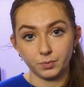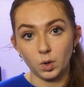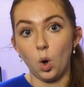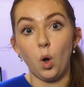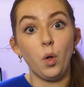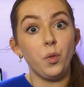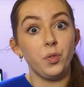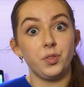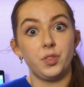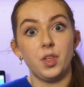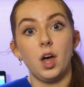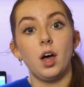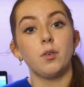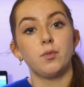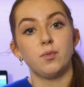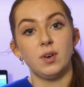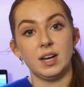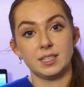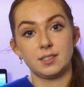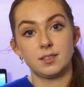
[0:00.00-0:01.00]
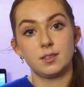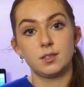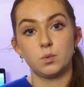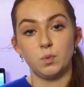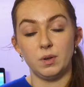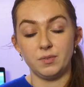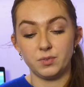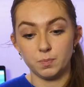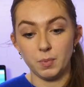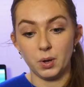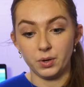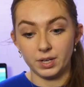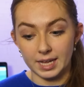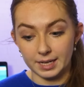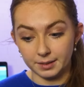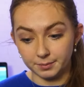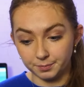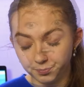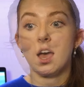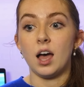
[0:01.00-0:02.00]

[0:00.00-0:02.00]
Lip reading: on the risks with smoking.